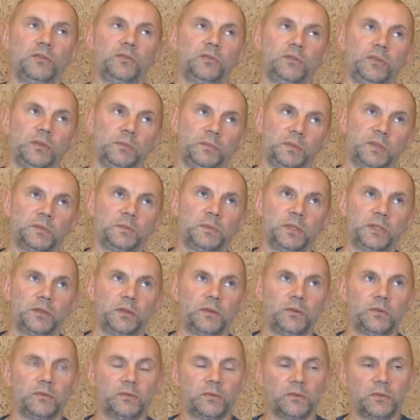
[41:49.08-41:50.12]
It doesn't
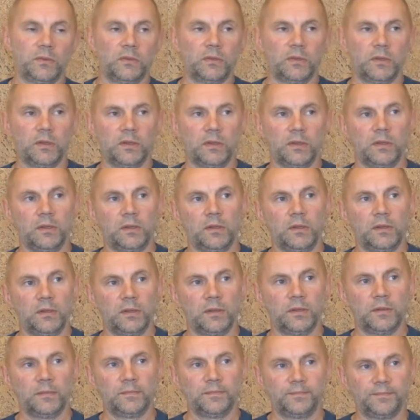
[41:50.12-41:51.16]
make you panic, does it?
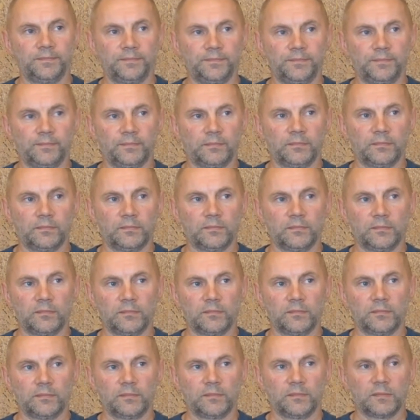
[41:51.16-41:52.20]

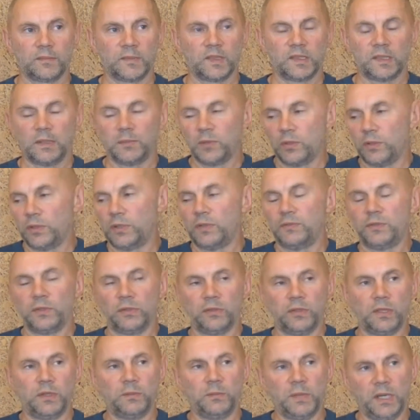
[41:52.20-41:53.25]
You realize,
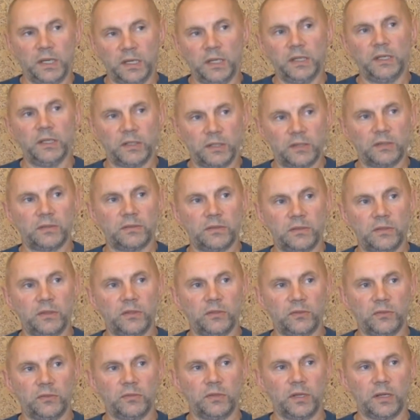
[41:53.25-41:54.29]
I am here,
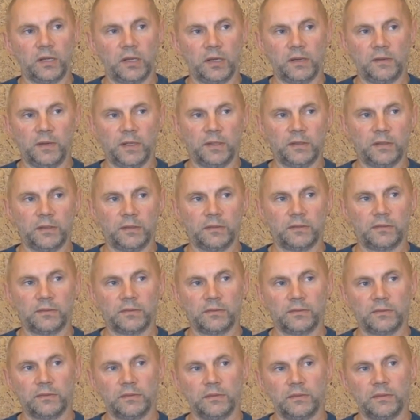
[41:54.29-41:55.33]
and I'm
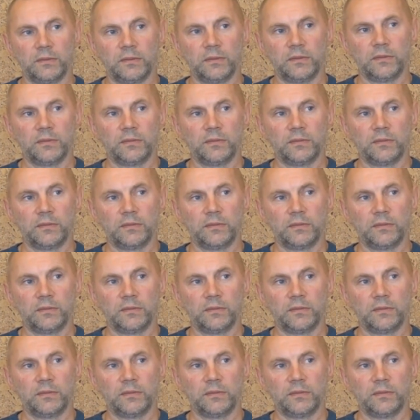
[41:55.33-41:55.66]
going to watch